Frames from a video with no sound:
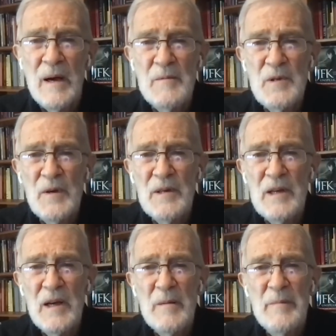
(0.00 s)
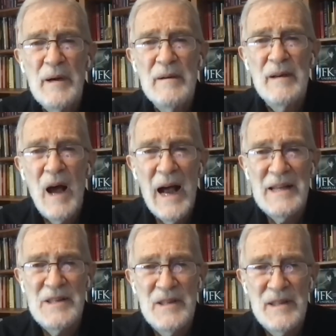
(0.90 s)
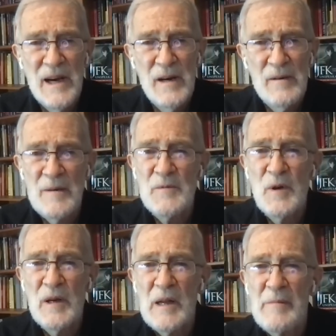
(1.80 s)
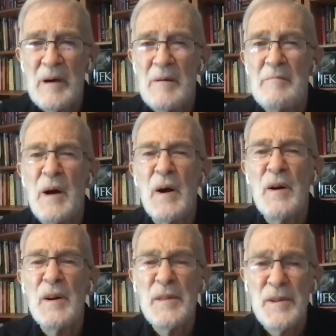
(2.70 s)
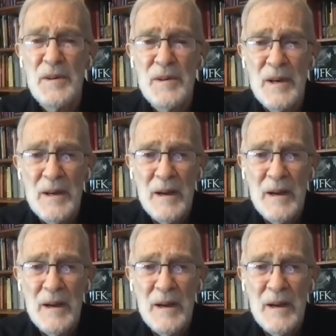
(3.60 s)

I'm talking about Eisenhower, I'm talking about MacArthur,